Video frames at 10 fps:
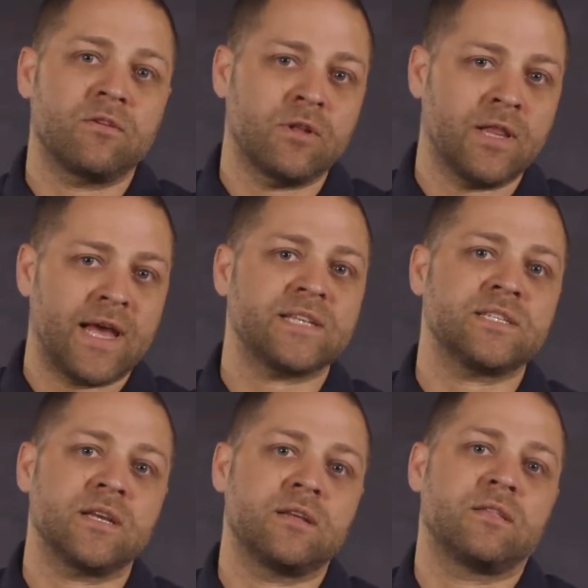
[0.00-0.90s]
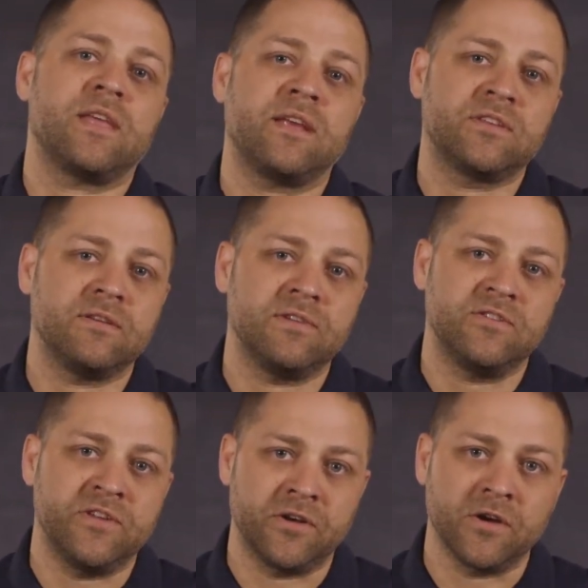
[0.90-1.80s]
classic Thanksgiving
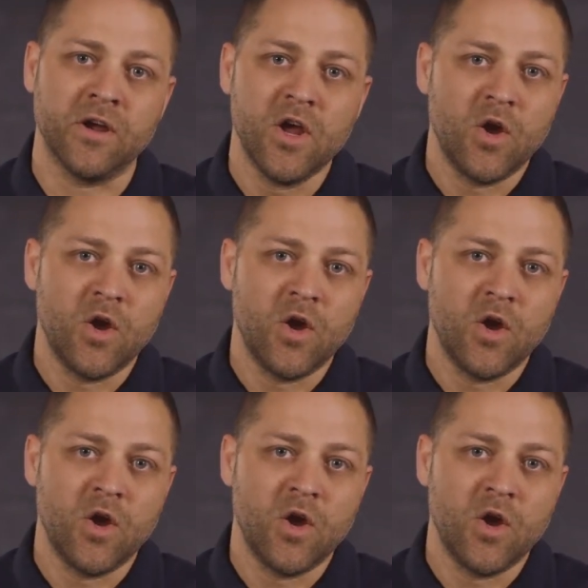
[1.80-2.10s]
dinner